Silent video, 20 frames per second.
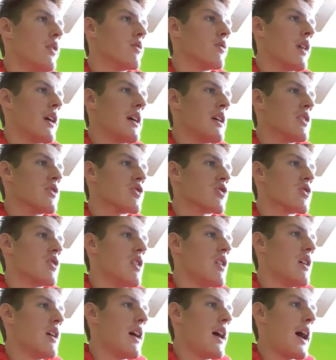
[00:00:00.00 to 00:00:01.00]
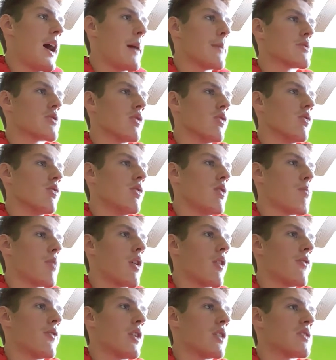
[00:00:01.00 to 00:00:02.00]
range. Absolutely
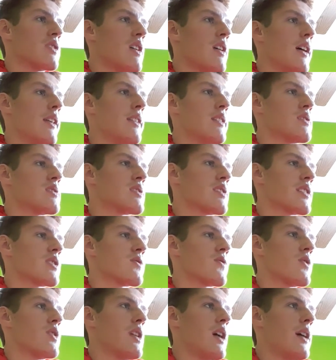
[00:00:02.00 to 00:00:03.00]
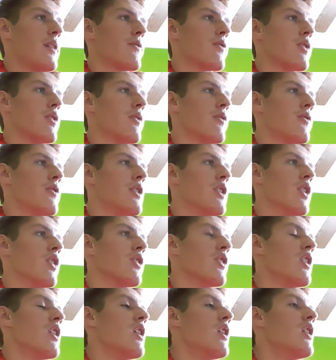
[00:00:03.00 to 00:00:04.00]
perfect. And then 6 for 9 from the
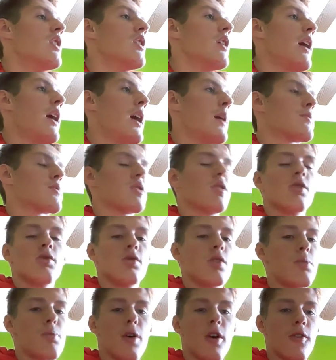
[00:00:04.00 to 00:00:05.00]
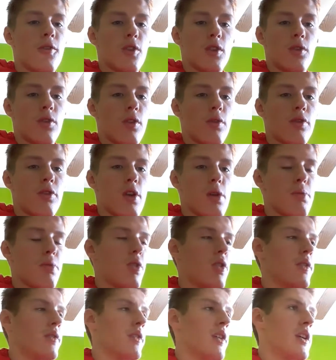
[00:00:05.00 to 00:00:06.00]
field. Absolutely perfect from
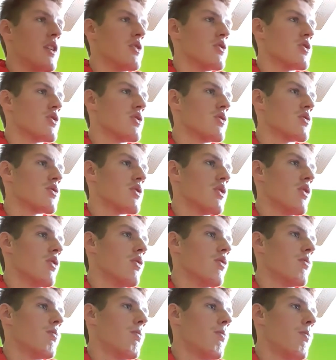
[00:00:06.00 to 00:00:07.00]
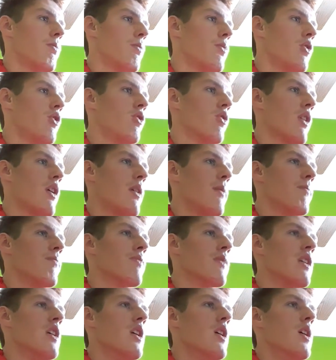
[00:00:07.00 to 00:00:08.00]
three-point range. So, great.
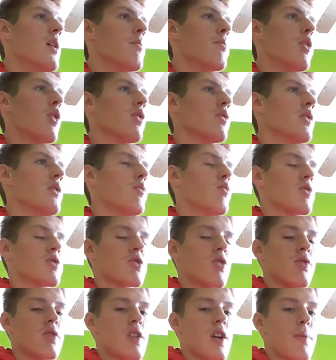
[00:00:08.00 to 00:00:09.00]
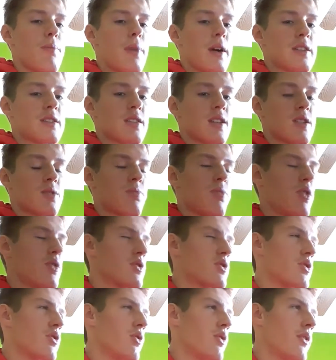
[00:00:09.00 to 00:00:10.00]
Portland was only up by 6
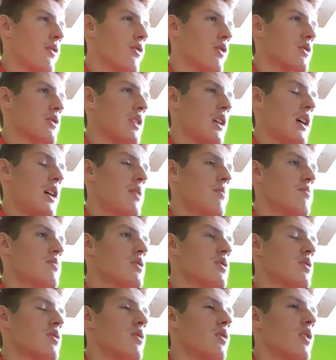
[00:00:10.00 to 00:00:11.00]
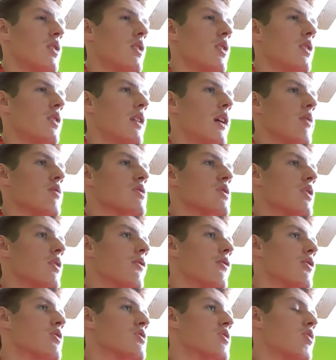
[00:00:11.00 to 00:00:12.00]
points 2 different times, and that was in the
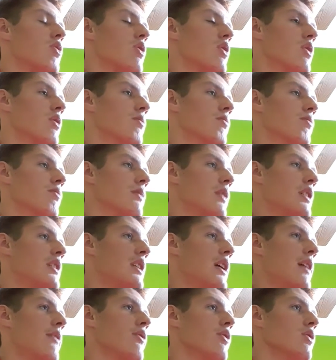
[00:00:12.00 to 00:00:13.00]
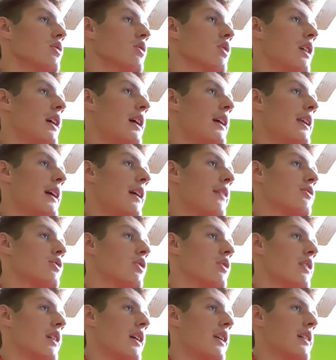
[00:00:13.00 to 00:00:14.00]
first quarter. They never led after
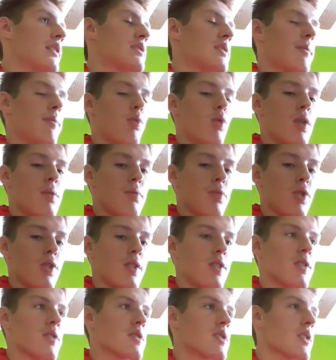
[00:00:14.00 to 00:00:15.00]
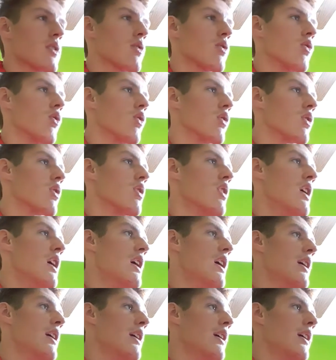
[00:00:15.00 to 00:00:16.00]
that except 1 point in the second quarter.
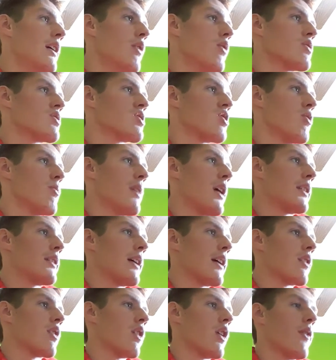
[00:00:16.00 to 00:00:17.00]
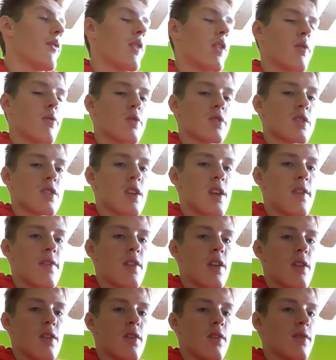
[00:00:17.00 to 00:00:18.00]
It was so bad that Cleveland was
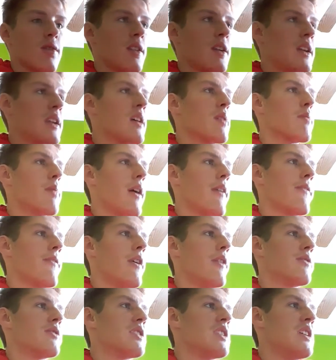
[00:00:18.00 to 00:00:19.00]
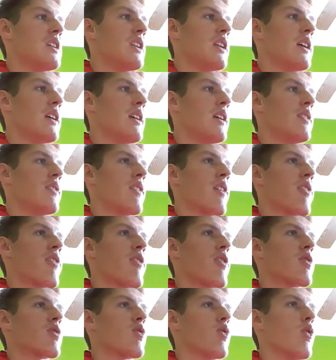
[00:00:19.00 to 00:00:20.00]
leading by 15 in the
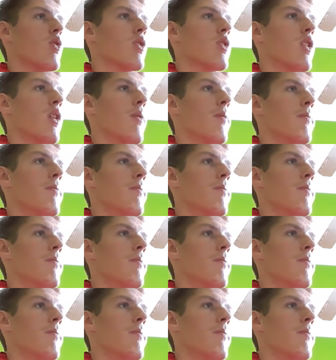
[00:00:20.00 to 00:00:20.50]
third quarter.